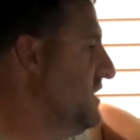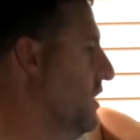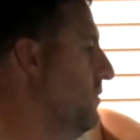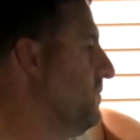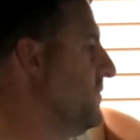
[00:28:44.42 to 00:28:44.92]

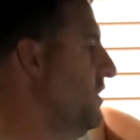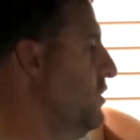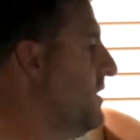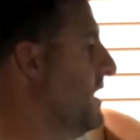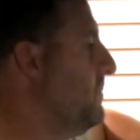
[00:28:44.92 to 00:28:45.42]
So
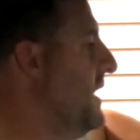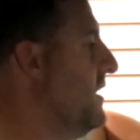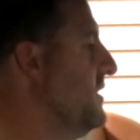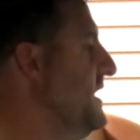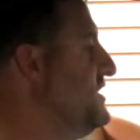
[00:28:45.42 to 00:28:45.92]
you can
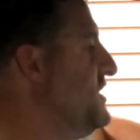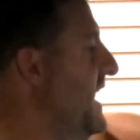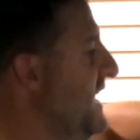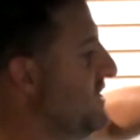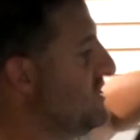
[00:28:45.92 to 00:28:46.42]
apparently
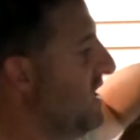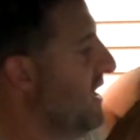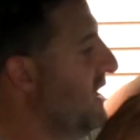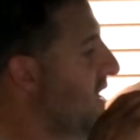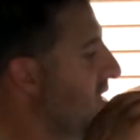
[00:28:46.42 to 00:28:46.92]
change,
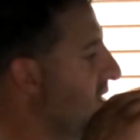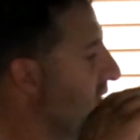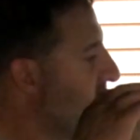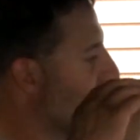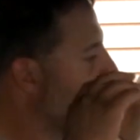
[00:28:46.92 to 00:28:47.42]

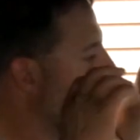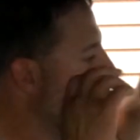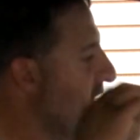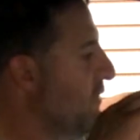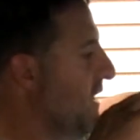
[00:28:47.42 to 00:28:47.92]
so the
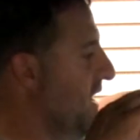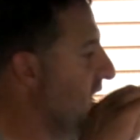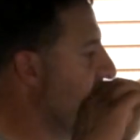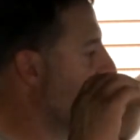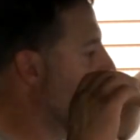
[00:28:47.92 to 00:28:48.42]
lettering
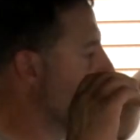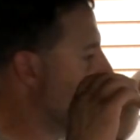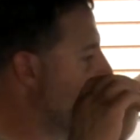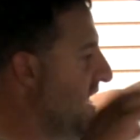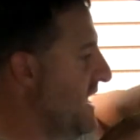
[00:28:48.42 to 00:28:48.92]
in
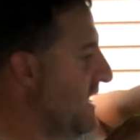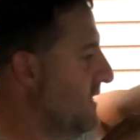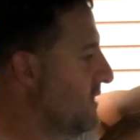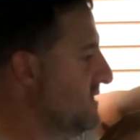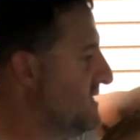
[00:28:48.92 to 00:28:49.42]

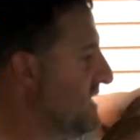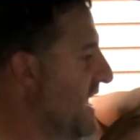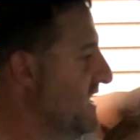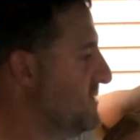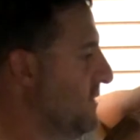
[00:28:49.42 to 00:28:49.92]
those
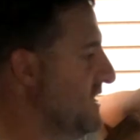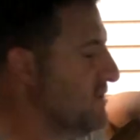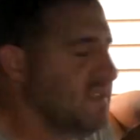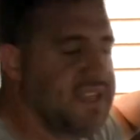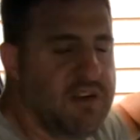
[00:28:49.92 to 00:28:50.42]
side displays
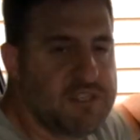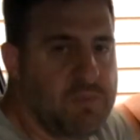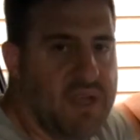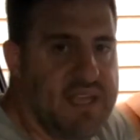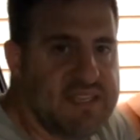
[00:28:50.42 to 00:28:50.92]
or the center
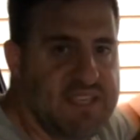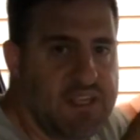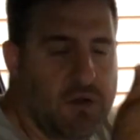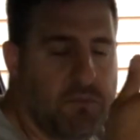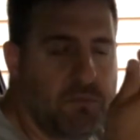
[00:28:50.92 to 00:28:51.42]
display is
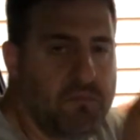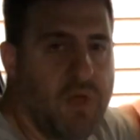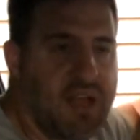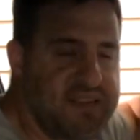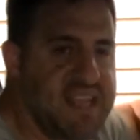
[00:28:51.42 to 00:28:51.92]
either
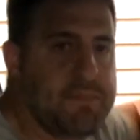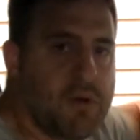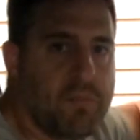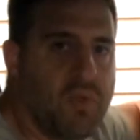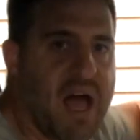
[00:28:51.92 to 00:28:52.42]
a
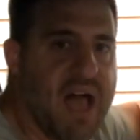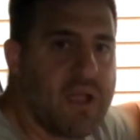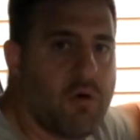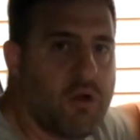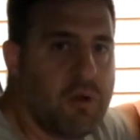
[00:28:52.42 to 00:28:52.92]
deeper
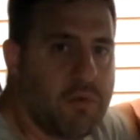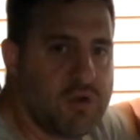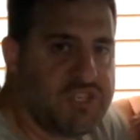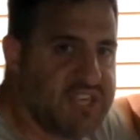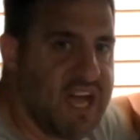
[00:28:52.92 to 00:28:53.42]
black or a
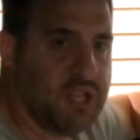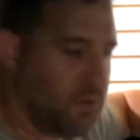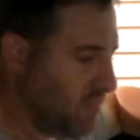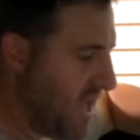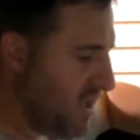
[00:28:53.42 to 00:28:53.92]
more
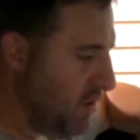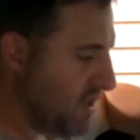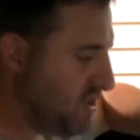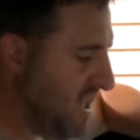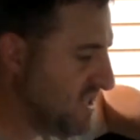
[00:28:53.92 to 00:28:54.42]
shallow black. You
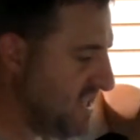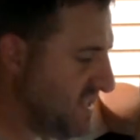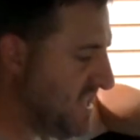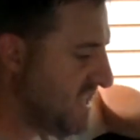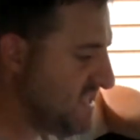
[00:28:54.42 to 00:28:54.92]
could change the
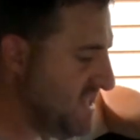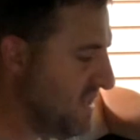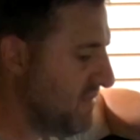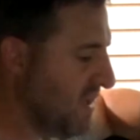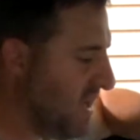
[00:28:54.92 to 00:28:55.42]
intensity
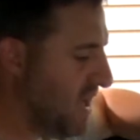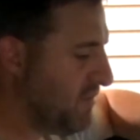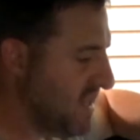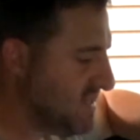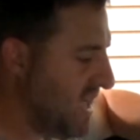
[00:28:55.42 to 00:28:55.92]
of the
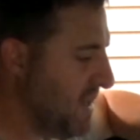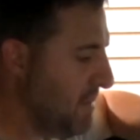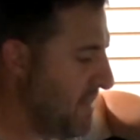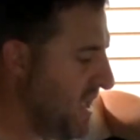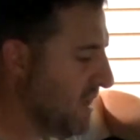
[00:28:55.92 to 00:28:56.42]
contrast on them
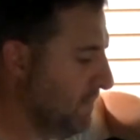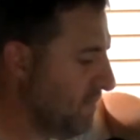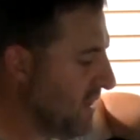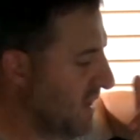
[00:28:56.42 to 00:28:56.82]
and make them